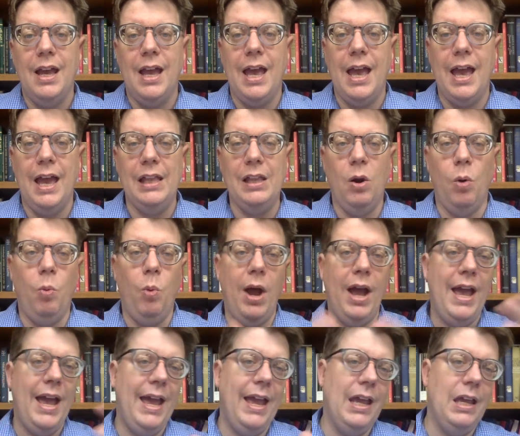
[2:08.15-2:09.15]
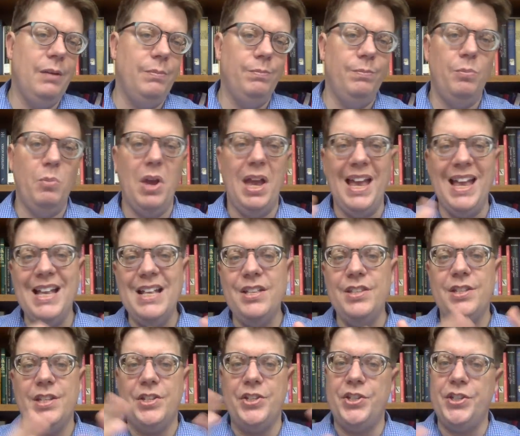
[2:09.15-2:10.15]
in a way
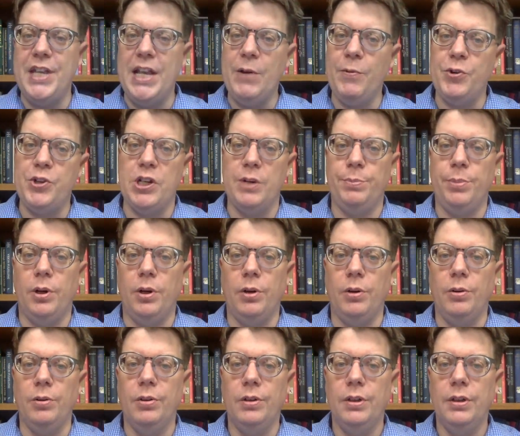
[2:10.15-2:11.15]
indistinguishable,